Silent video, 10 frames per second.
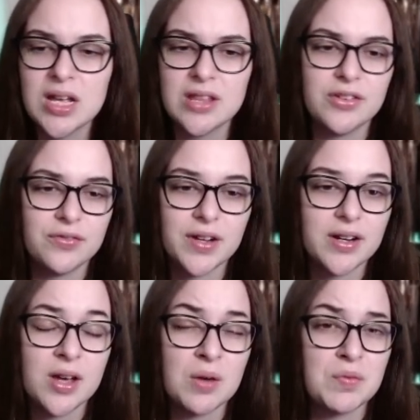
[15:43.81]
they're very
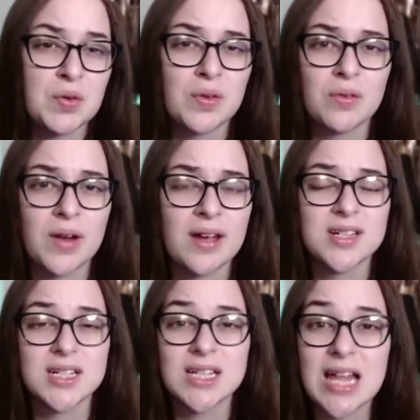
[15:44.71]
helpful,
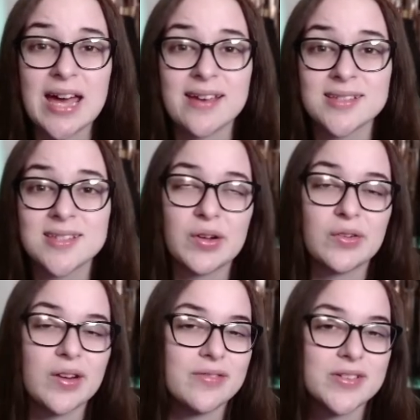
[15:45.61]
well-rounded class,
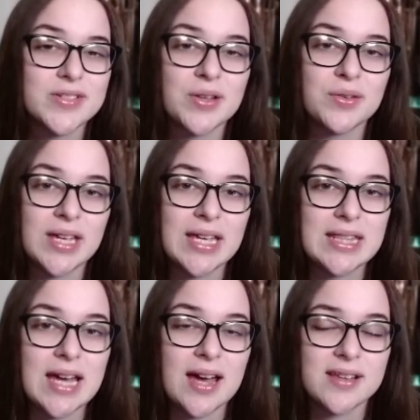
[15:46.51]
great for soloing in
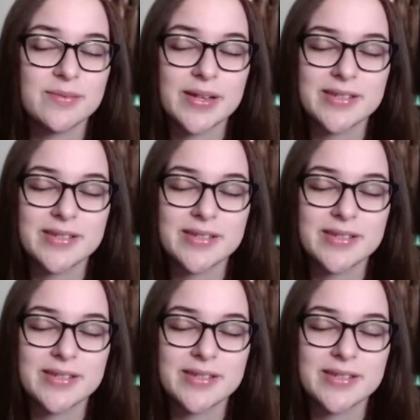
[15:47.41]
that aspect.